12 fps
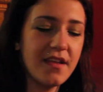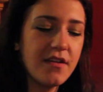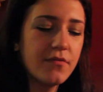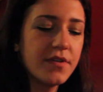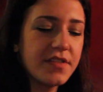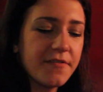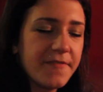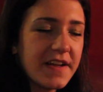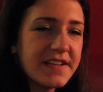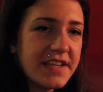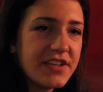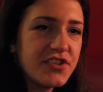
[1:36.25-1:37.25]
With the
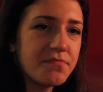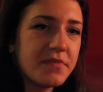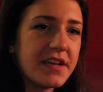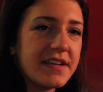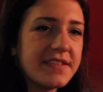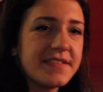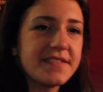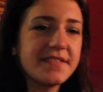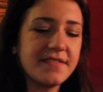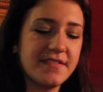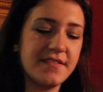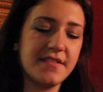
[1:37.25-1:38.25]
Fantasia blends,
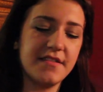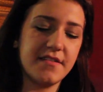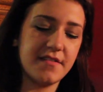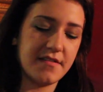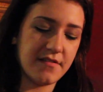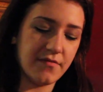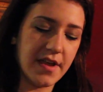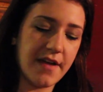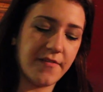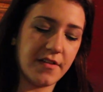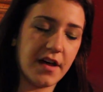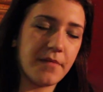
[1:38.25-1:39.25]
we
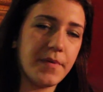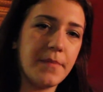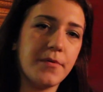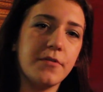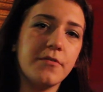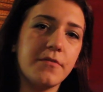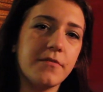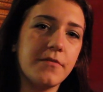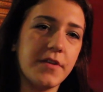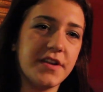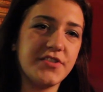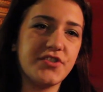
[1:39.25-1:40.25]
have a lot of people who
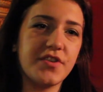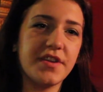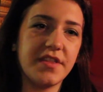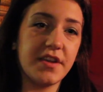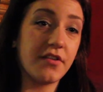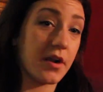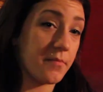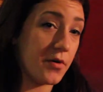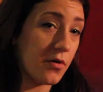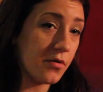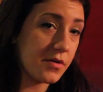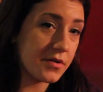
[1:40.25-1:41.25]
enjoy The Incredible
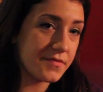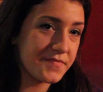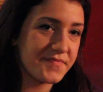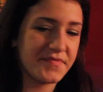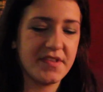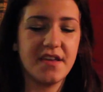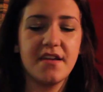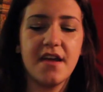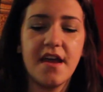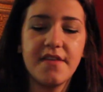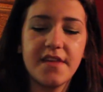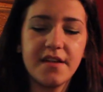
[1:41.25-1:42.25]
Hulk.
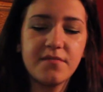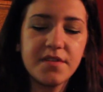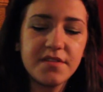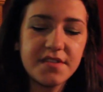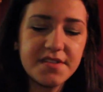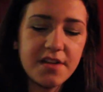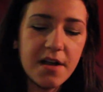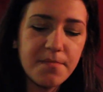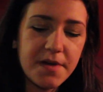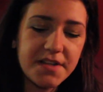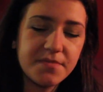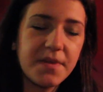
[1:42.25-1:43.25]
And then with
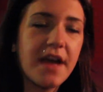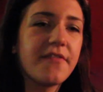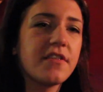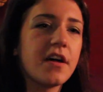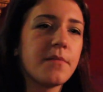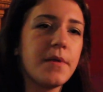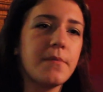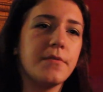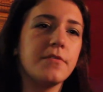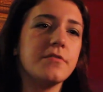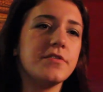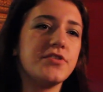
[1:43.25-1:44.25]
Starbuzz, we have a lot of
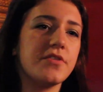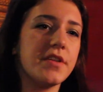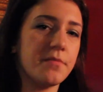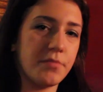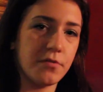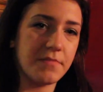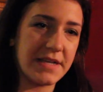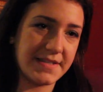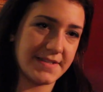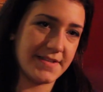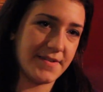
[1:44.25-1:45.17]
people who enjoy The Blue Mist.